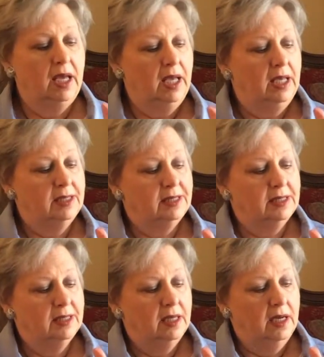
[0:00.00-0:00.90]

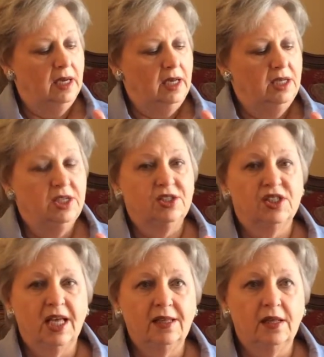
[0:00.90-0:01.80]
is in the
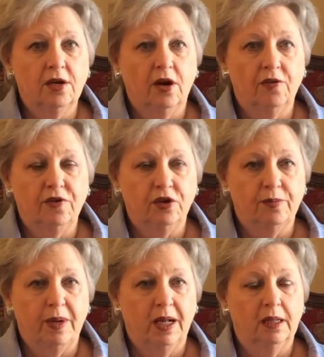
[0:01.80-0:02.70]
center of your
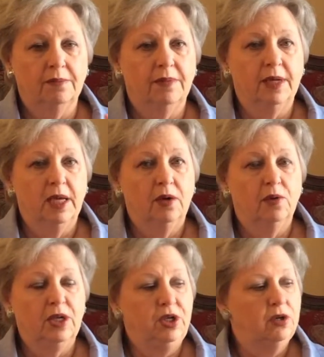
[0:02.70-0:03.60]
palm.
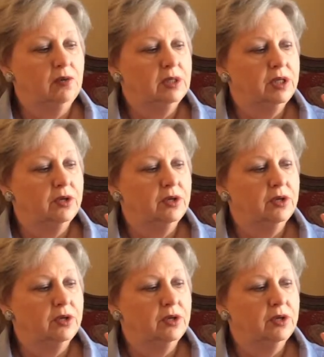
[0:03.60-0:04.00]
When you will